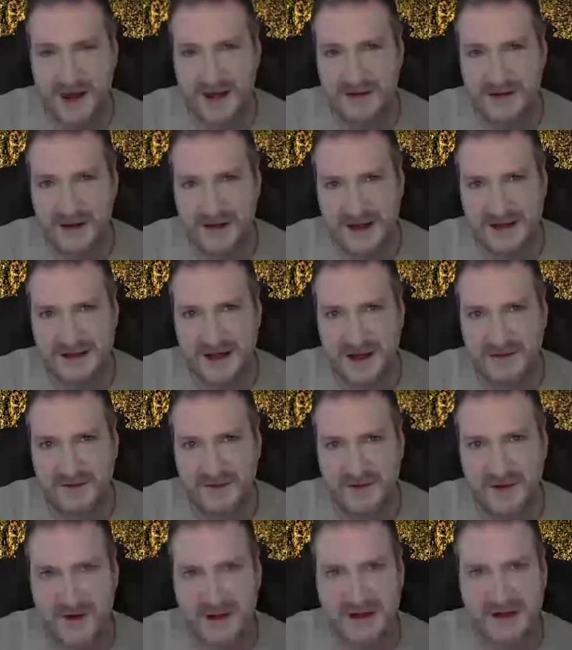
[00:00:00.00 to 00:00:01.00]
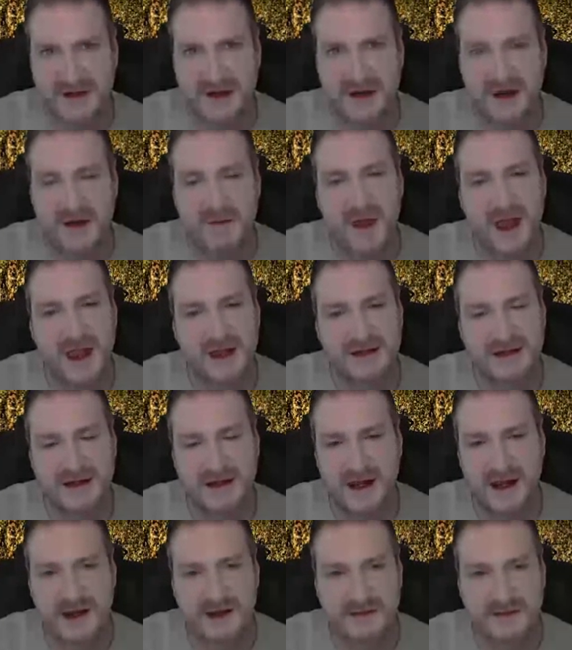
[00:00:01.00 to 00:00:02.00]
Again though, that's only for three D Studio
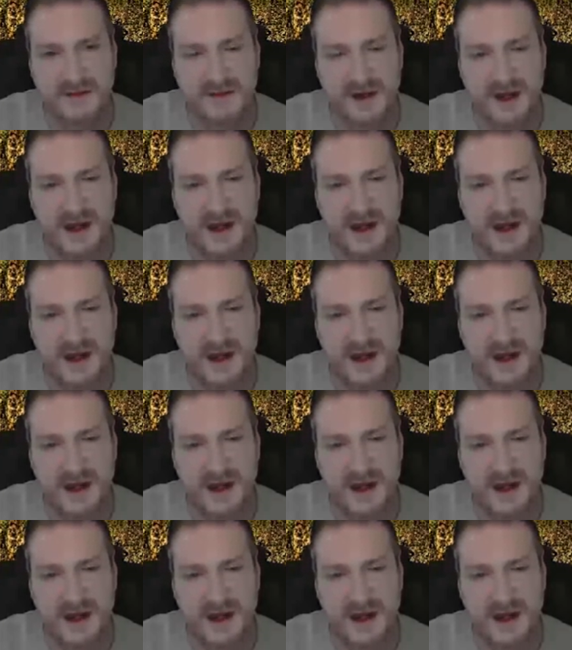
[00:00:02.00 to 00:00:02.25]
Max, and it,